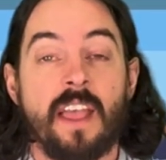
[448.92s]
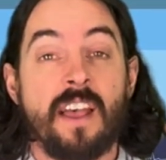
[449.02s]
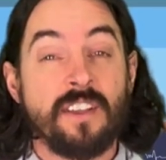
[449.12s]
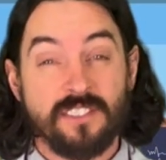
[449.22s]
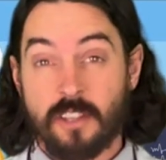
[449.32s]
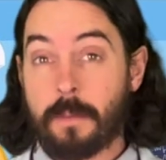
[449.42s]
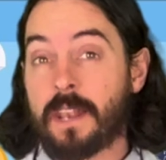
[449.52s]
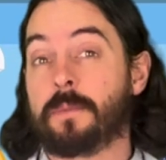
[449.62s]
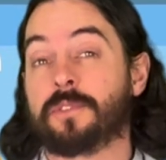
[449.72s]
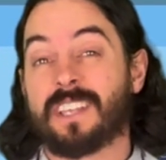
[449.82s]
Some
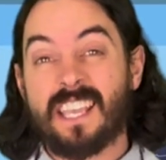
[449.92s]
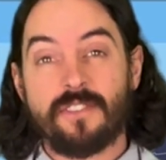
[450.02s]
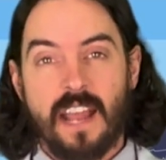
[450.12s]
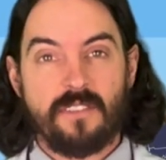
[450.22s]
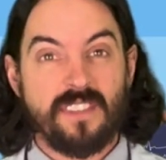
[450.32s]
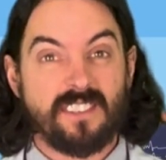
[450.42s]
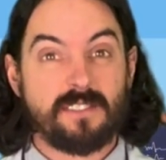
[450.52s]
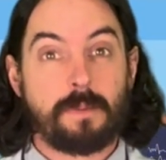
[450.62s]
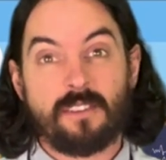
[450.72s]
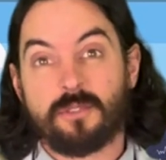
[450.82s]
animals even have this
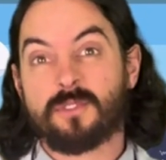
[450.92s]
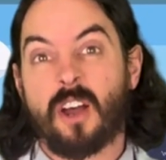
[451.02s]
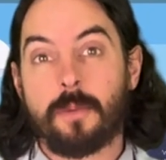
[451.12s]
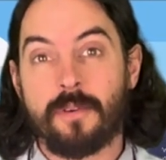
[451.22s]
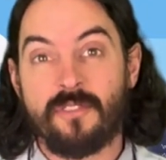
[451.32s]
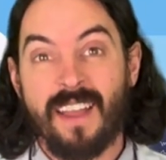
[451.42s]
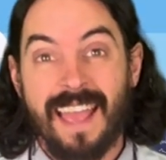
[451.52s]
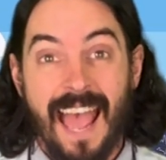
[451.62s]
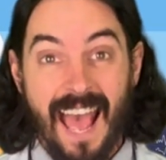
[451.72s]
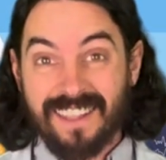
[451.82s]
special type of
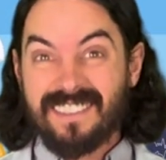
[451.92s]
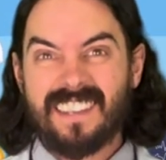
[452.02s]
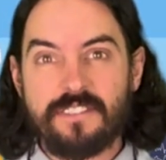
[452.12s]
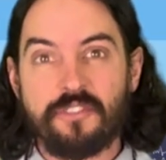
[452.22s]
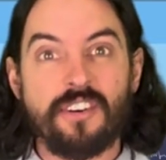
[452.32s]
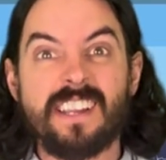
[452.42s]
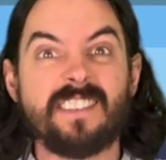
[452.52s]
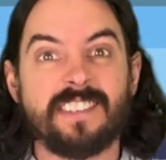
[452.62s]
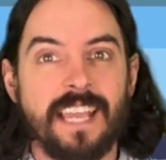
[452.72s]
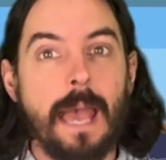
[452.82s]

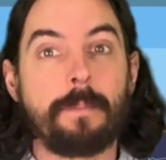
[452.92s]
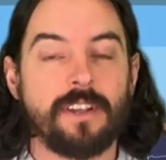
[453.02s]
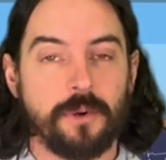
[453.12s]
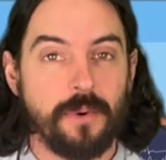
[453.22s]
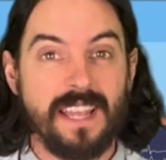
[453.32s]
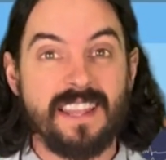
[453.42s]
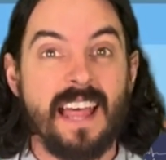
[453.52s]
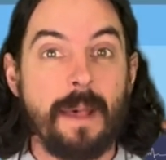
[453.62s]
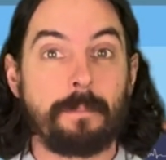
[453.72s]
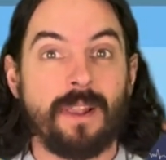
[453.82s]
antifreeze chemical in
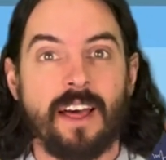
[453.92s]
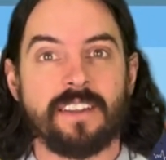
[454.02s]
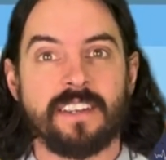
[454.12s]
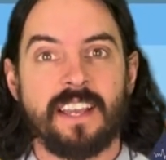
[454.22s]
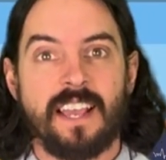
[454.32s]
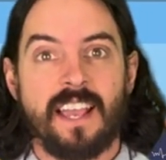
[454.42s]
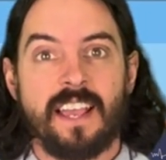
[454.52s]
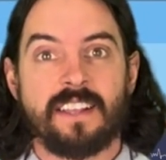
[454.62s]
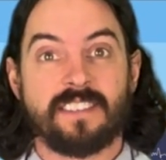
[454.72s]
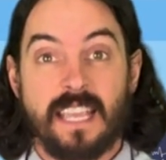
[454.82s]
their blood
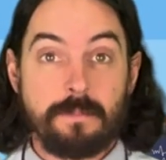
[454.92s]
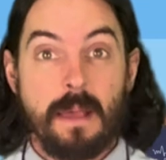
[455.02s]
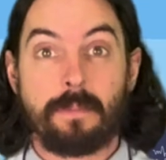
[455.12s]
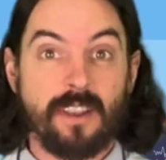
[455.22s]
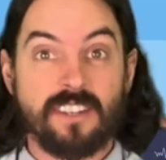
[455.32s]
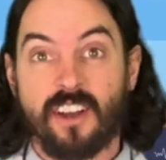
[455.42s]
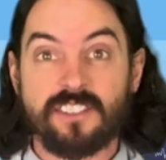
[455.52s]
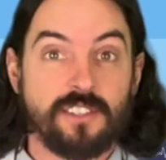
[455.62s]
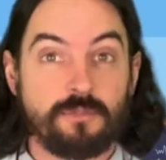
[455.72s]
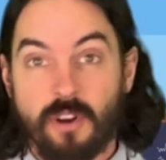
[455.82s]
to keep their blood nice
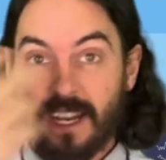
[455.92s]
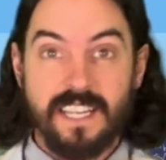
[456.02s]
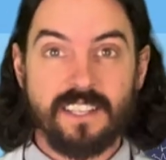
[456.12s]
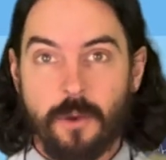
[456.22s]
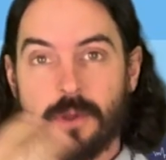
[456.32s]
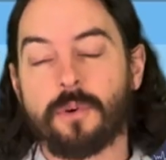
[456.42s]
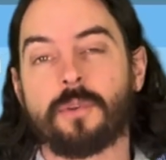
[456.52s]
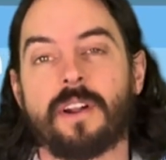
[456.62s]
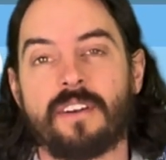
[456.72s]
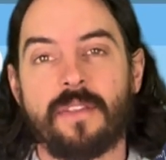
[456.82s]
and runny, going all the
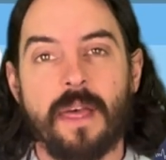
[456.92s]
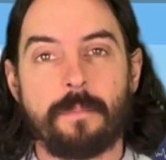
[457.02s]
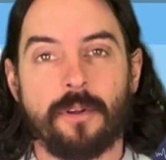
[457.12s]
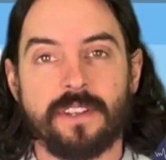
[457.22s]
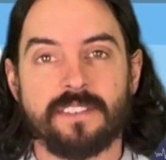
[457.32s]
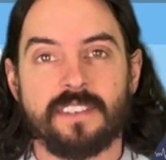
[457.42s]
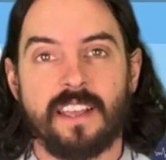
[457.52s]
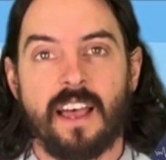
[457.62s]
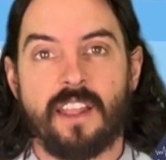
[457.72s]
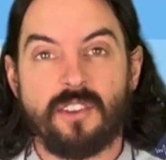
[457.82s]
way around their bodies
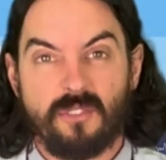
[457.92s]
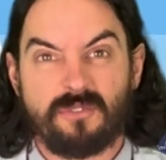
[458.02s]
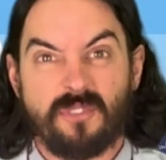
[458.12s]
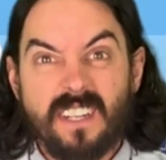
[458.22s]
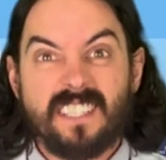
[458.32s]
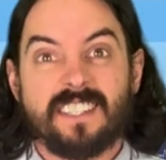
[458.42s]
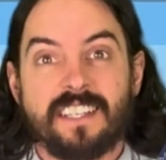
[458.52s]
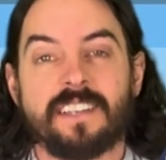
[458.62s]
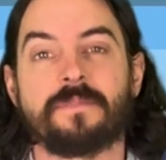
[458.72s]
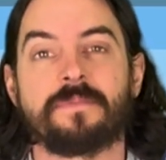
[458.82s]
and not freezing.
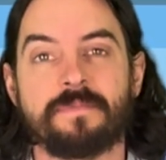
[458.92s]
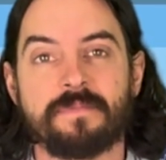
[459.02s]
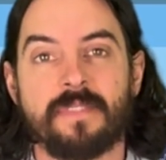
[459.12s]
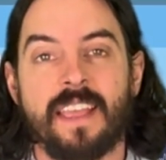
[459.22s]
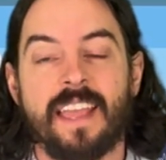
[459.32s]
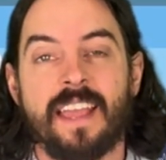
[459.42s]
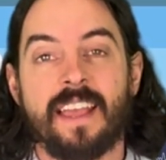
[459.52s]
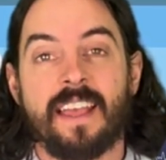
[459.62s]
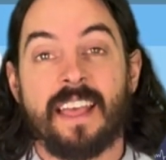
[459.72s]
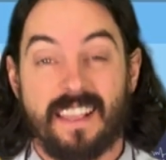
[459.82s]

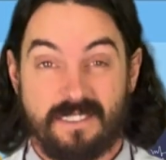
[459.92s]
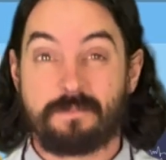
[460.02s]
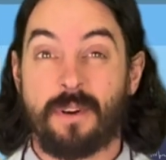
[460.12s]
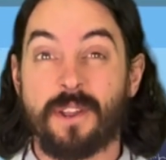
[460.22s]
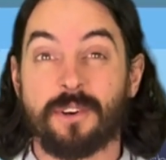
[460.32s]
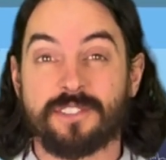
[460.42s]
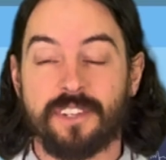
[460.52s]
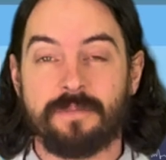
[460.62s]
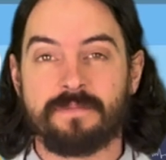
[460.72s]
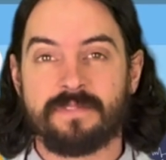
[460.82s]
Pretty
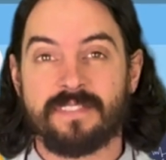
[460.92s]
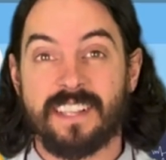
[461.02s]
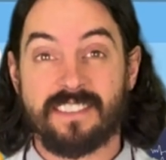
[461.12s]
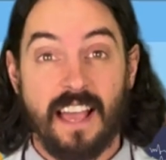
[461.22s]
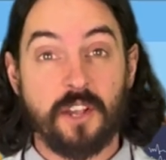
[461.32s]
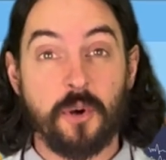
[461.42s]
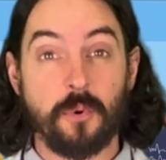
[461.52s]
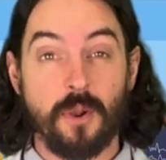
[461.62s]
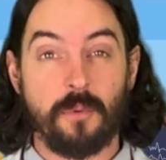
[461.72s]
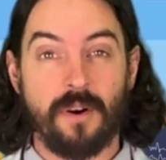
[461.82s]
awesome. Is that cool
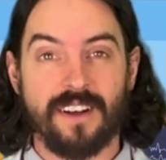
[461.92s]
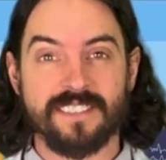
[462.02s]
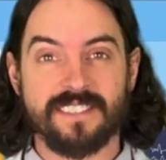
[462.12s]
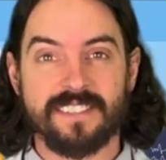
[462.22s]
or what?